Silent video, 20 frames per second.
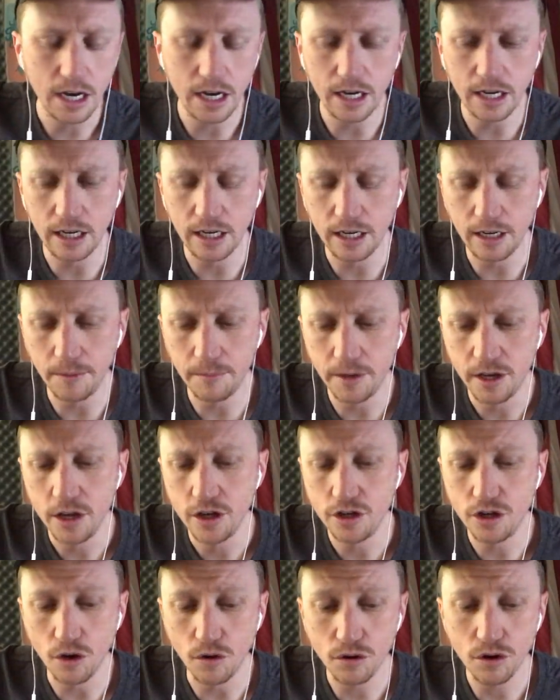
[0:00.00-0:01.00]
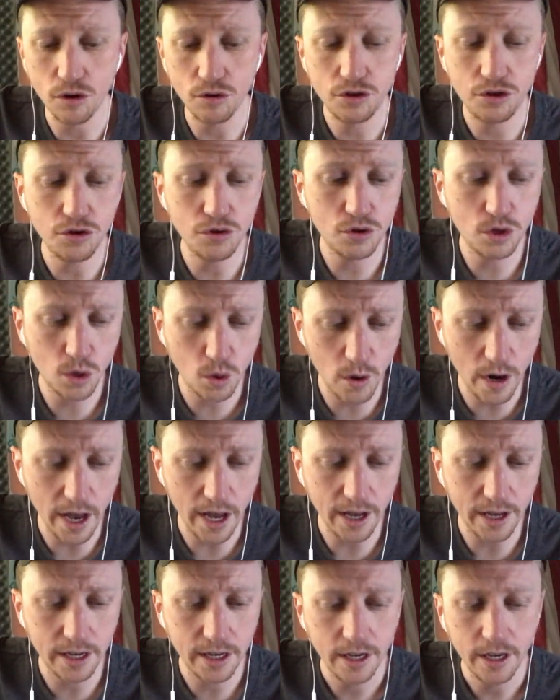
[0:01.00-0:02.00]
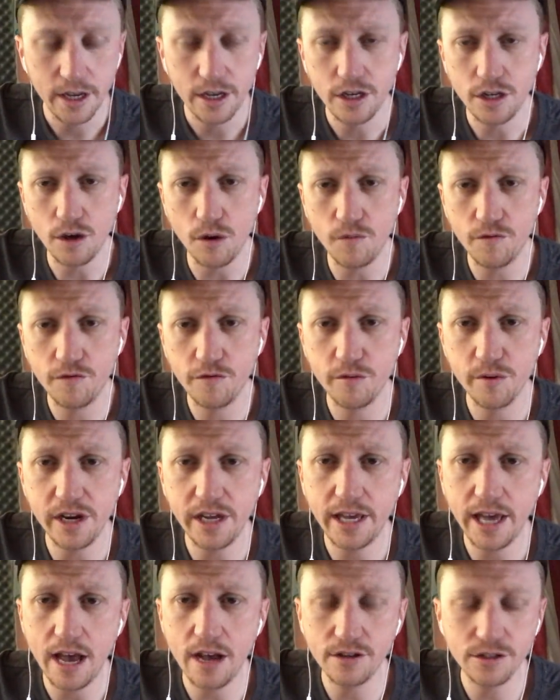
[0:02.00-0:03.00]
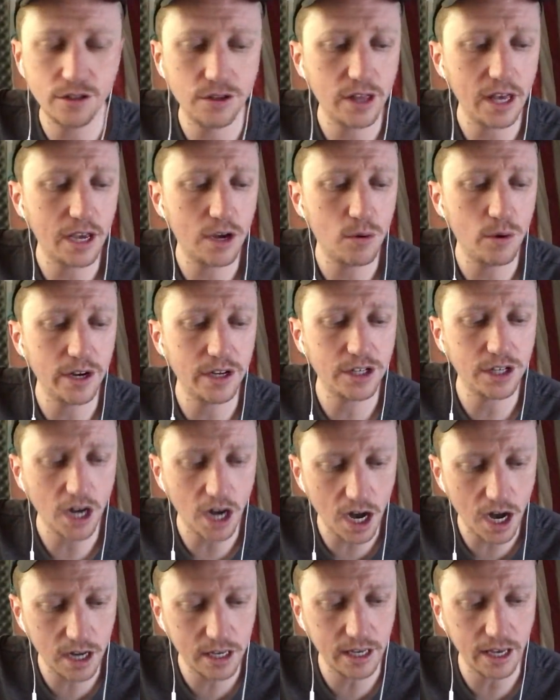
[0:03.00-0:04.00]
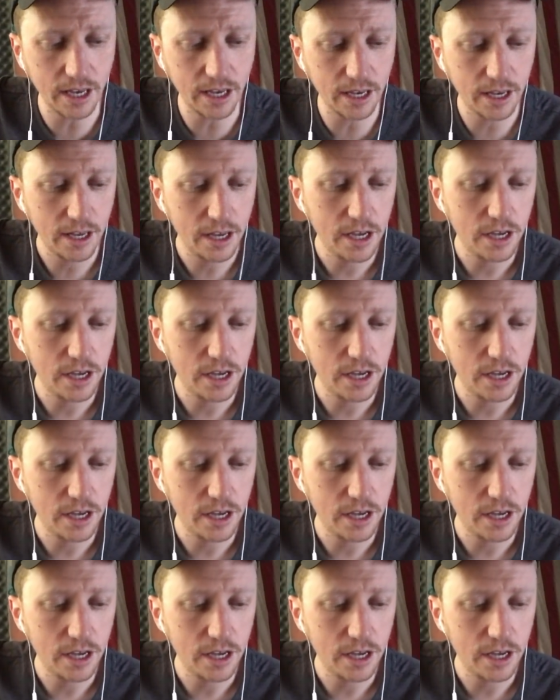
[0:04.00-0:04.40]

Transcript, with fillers: Um, don't go too quick. Don't freak out so they quit talking.